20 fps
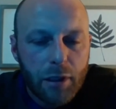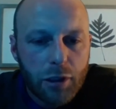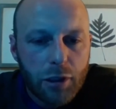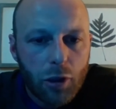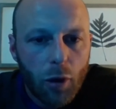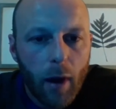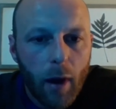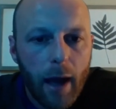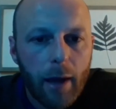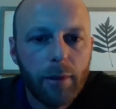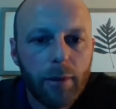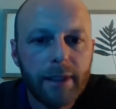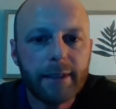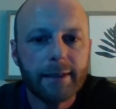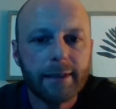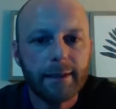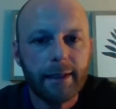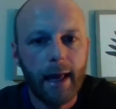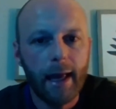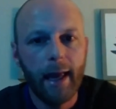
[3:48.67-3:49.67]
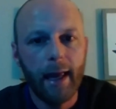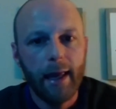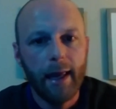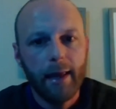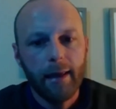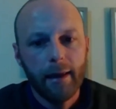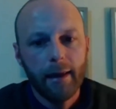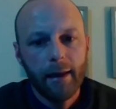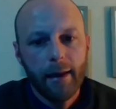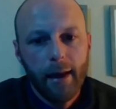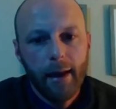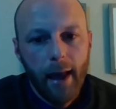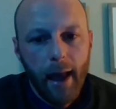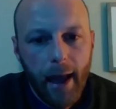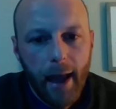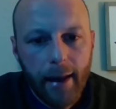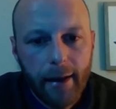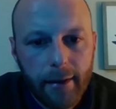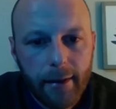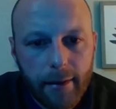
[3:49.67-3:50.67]
So I would say,
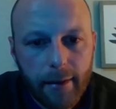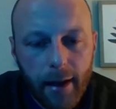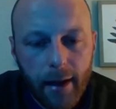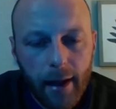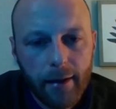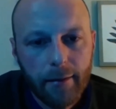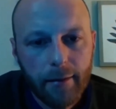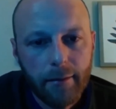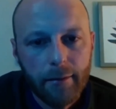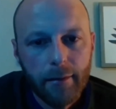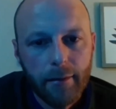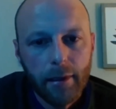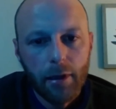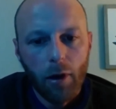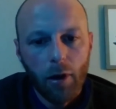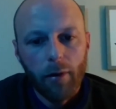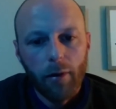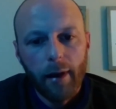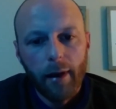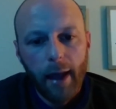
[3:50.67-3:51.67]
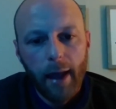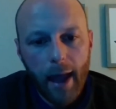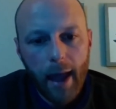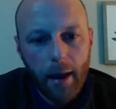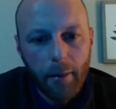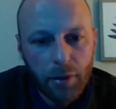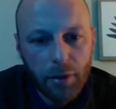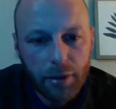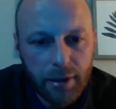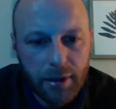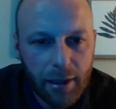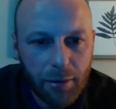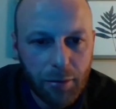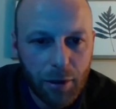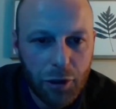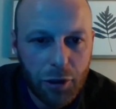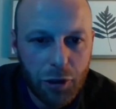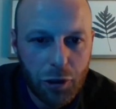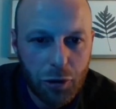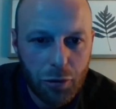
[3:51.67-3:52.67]
and Hamilton
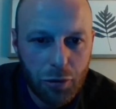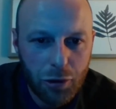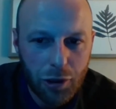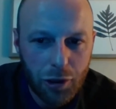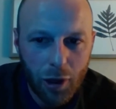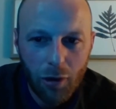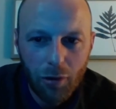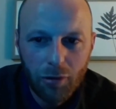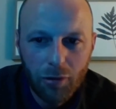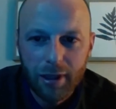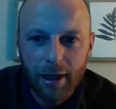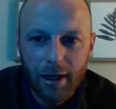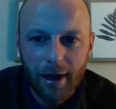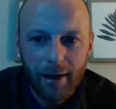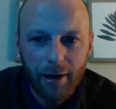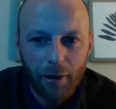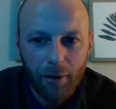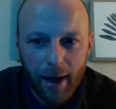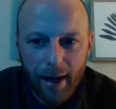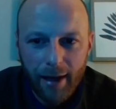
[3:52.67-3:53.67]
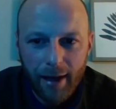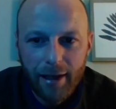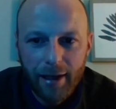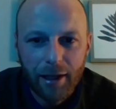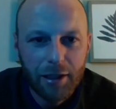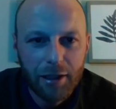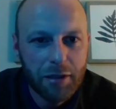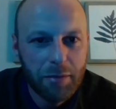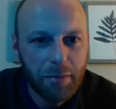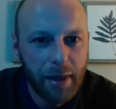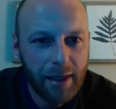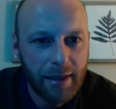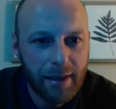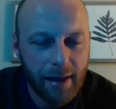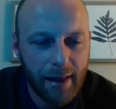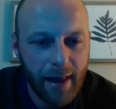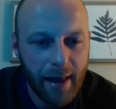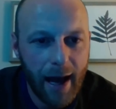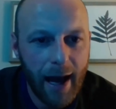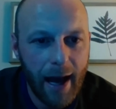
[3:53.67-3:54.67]
with June Jones, and I know Andy could speak to
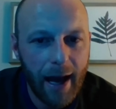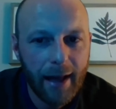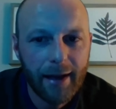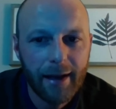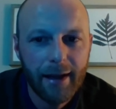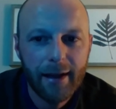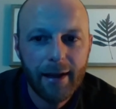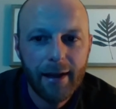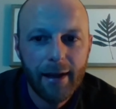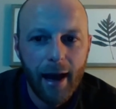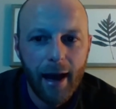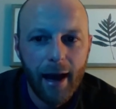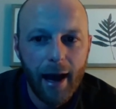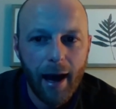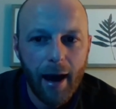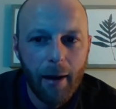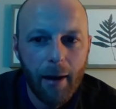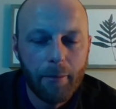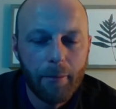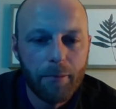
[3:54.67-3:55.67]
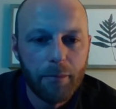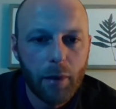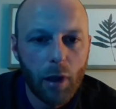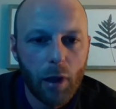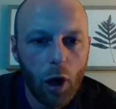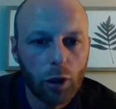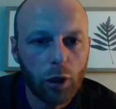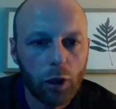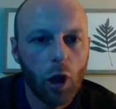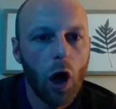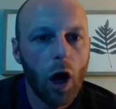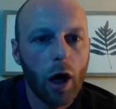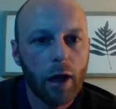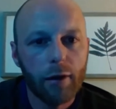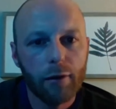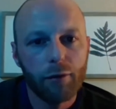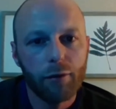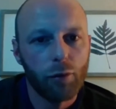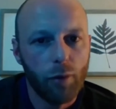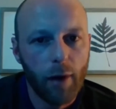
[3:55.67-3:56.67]
that. A lot
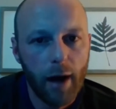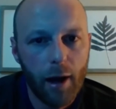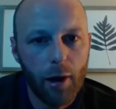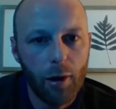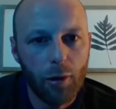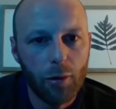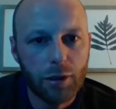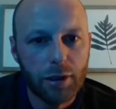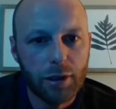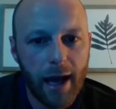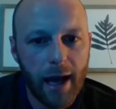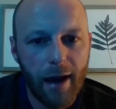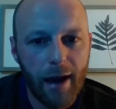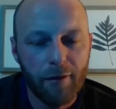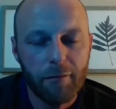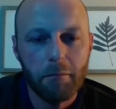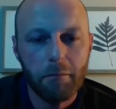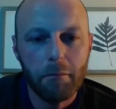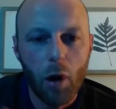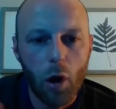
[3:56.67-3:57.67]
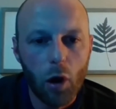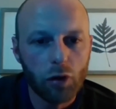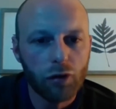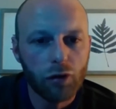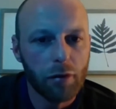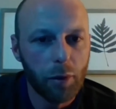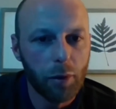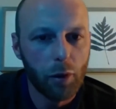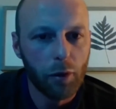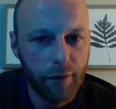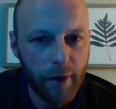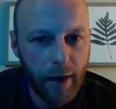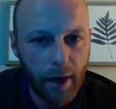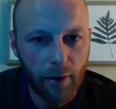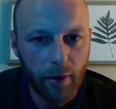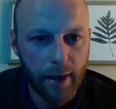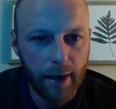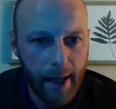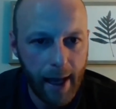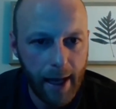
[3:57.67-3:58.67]
of routes have multiple
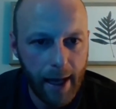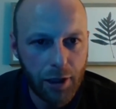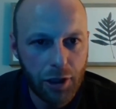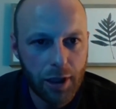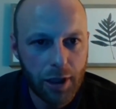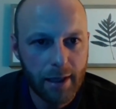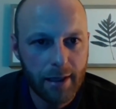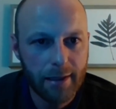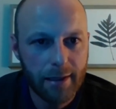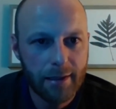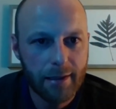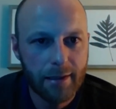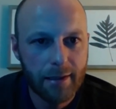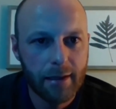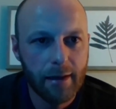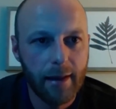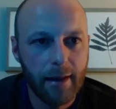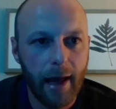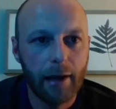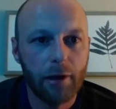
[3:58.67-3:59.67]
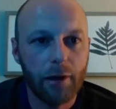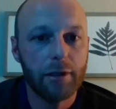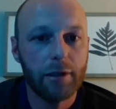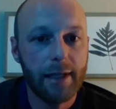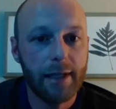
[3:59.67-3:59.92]
variations that are